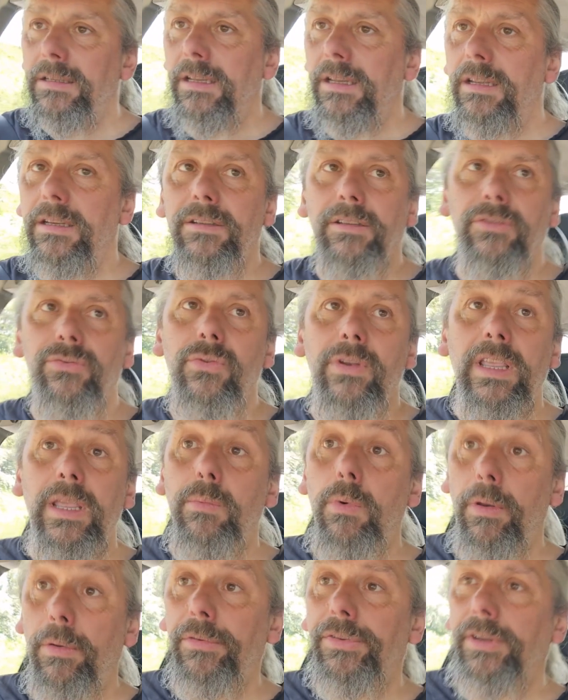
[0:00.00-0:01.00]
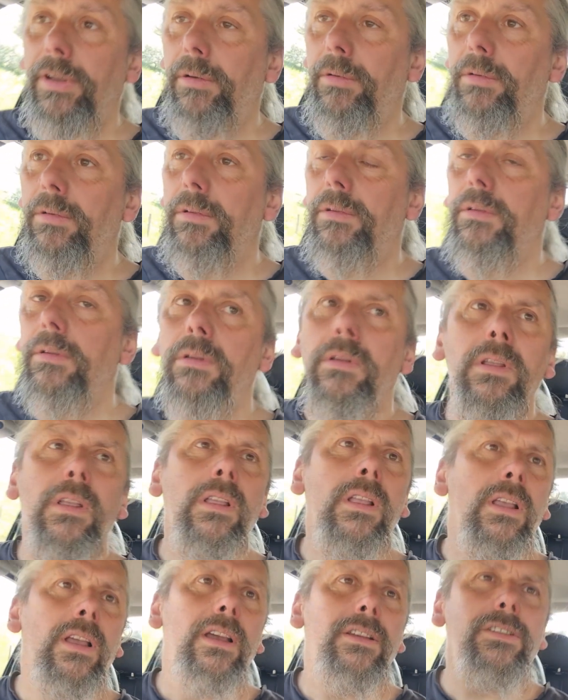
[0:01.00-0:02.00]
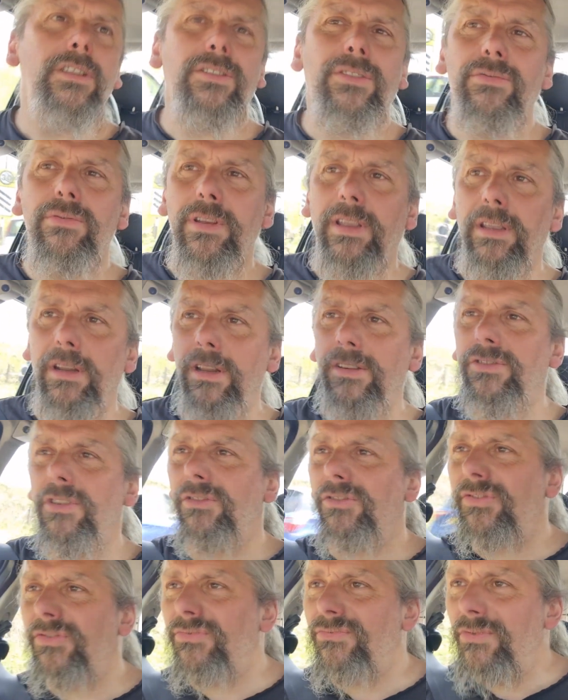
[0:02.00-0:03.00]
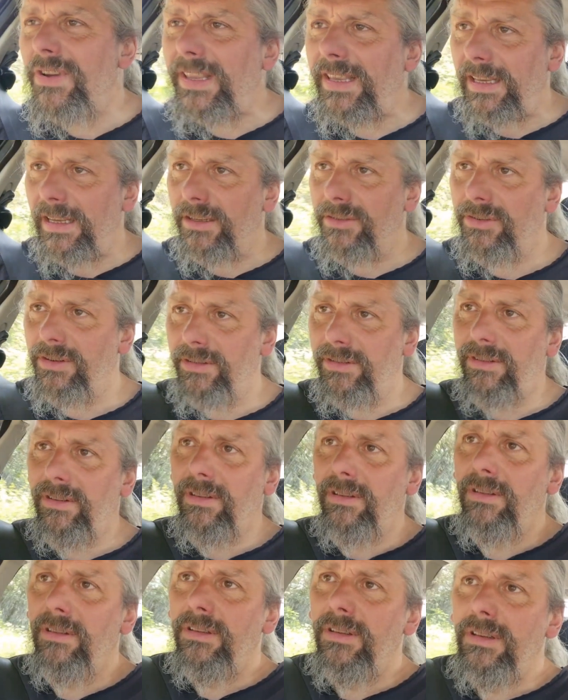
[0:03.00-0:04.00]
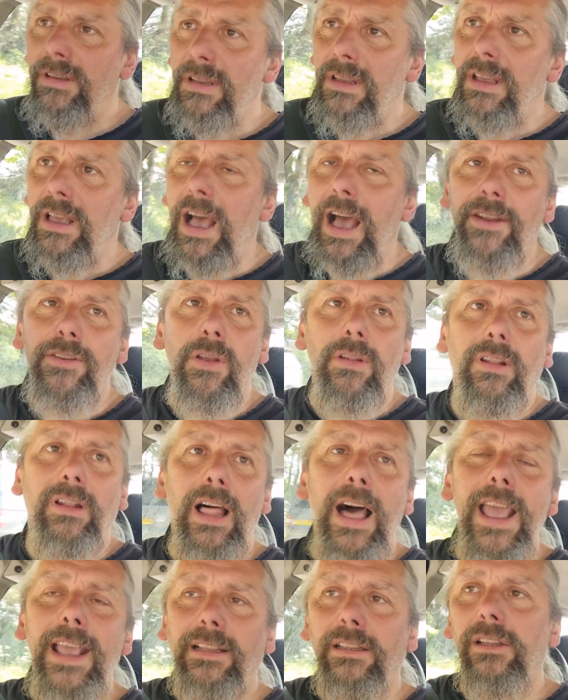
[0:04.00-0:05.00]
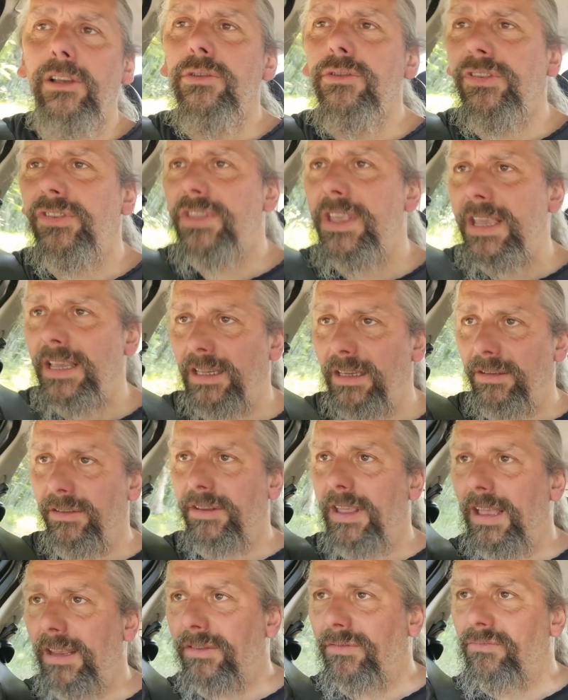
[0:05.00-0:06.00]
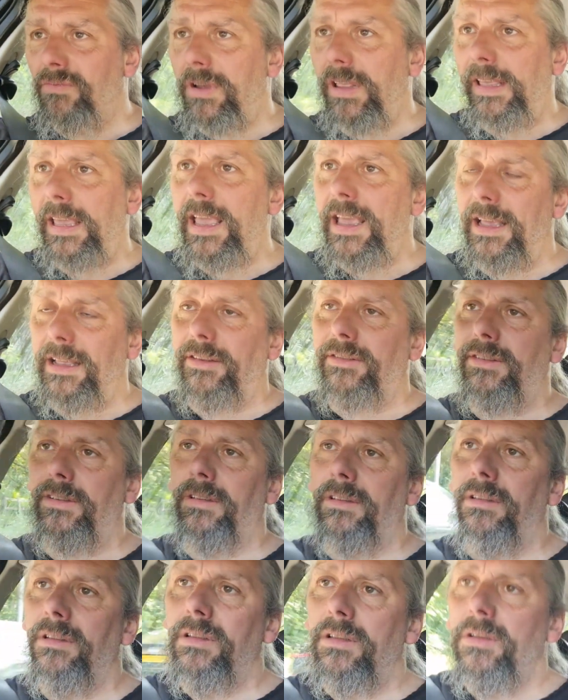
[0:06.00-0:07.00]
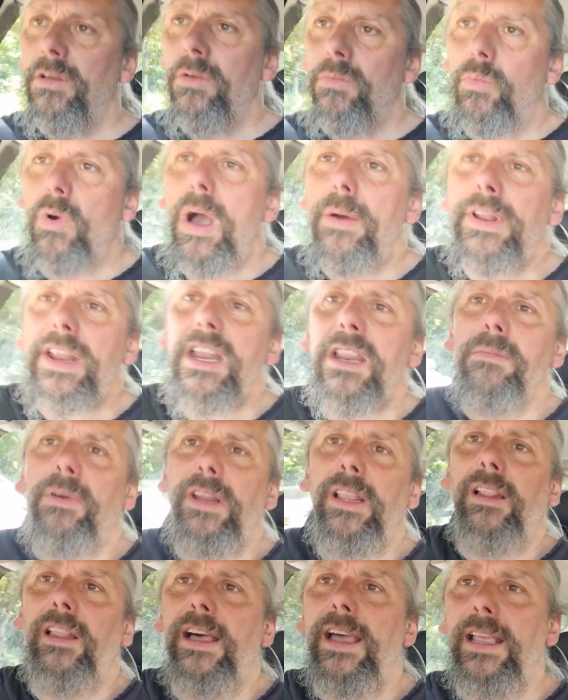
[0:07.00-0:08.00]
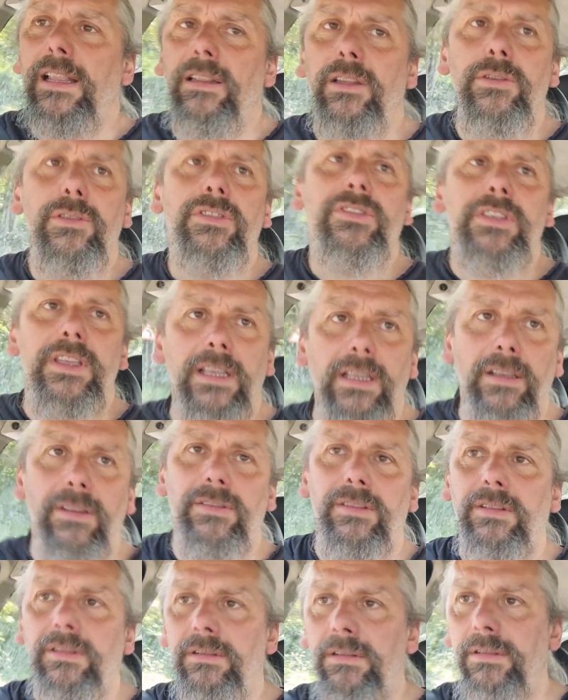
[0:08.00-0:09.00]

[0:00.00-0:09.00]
it's a tricky one, so it's tricky. It's not tricky, it's just I don't like loose things, that's really it. Why would anybody like loose things?